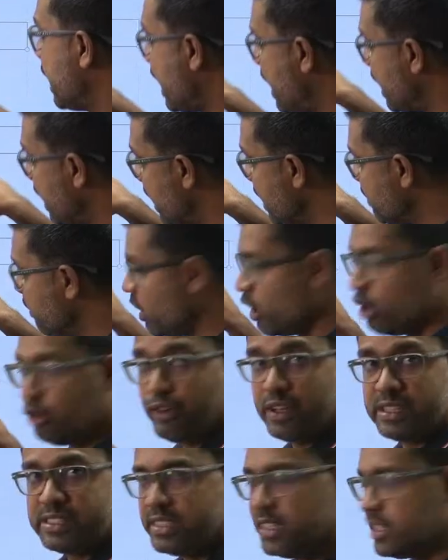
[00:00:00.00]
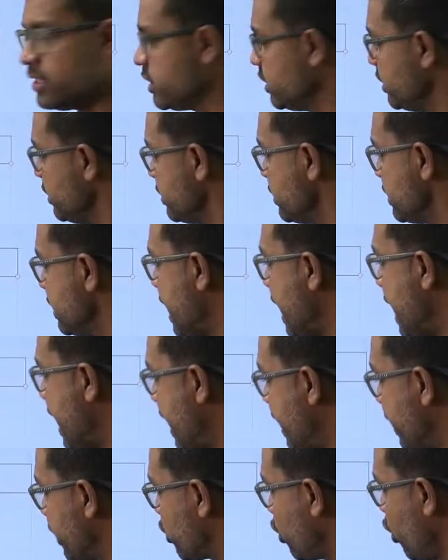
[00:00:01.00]
level of assertions
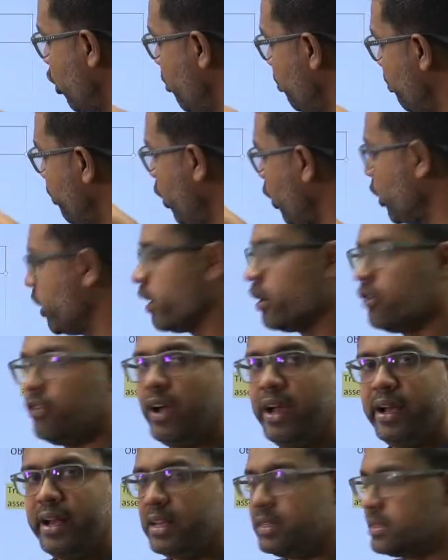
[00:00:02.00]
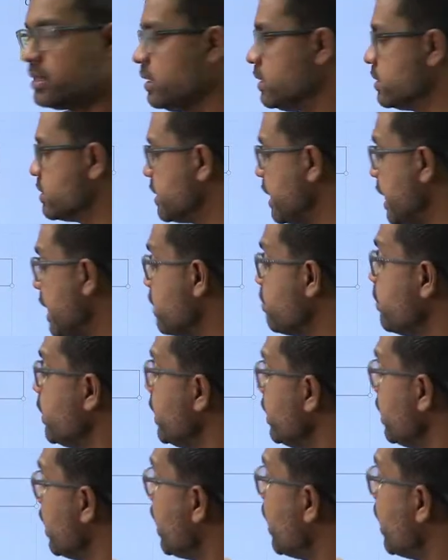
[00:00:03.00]
and component of financial statement